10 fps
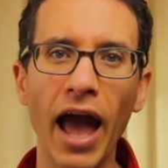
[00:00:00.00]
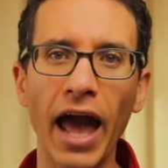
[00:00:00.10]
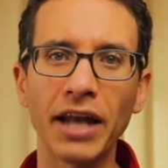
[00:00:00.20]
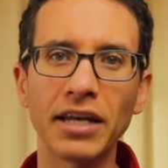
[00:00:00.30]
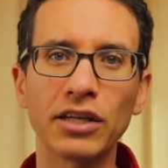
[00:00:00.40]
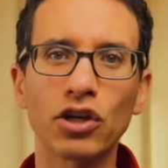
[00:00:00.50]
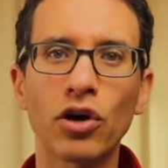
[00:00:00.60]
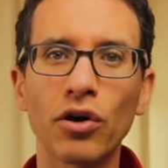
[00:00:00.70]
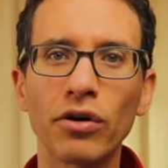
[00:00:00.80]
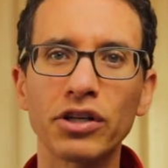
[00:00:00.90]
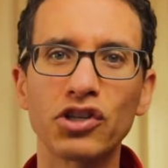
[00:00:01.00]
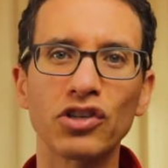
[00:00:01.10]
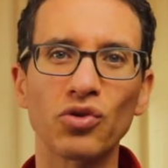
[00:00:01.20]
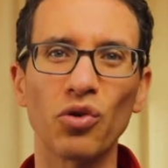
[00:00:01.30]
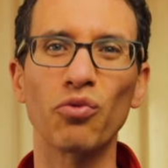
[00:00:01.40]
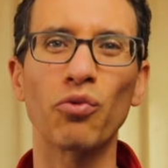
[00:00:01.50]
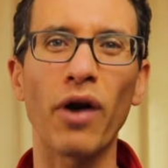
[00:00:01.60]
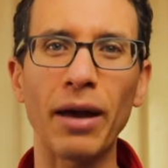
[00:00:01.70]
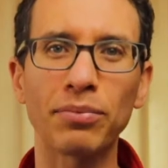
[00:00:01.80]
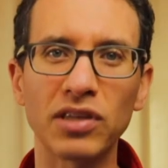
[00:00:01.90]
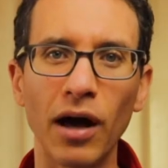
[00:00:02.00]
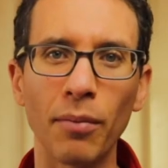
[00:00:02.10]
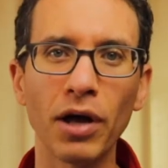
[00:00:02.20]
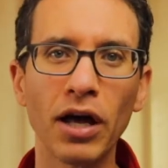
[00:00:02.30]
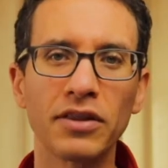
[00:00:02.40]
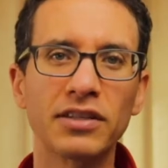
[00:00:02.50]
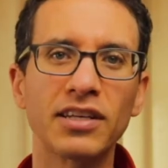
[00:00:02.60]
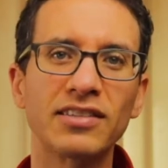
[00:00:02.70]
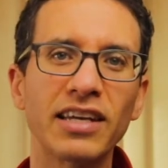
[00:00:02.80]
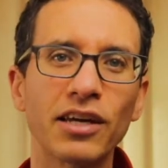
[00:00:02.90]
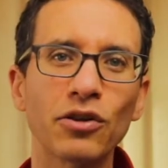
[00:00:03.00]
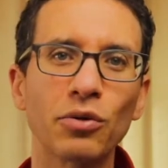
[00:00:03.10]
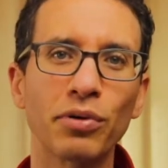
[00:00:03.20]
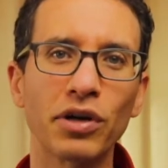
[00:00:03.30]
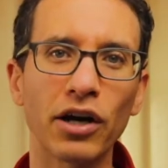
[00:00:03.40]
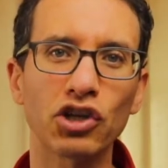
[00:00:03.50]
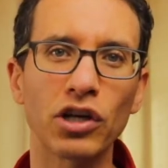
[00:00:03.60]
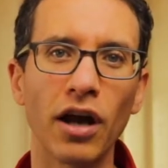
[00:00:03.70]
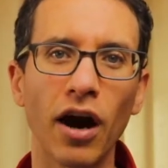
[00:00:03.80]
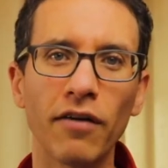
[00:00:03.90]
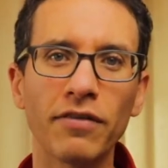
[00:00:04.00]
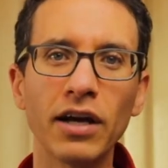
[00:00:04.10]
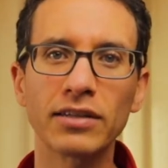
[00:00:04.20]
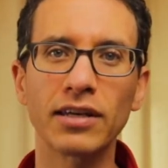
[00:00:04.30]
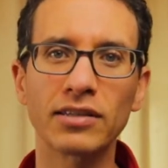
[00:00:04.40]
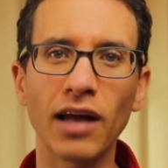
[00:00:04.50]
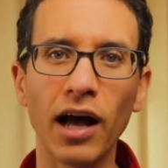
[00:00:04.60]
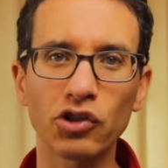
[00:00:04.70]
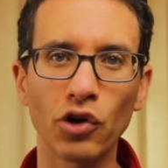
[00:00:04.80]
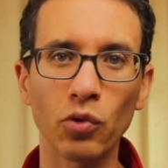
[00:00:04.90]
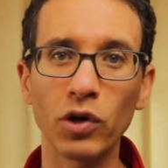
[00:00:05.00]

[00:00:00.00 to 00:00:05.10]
and encourages or ramps up the testicular production of testosterone,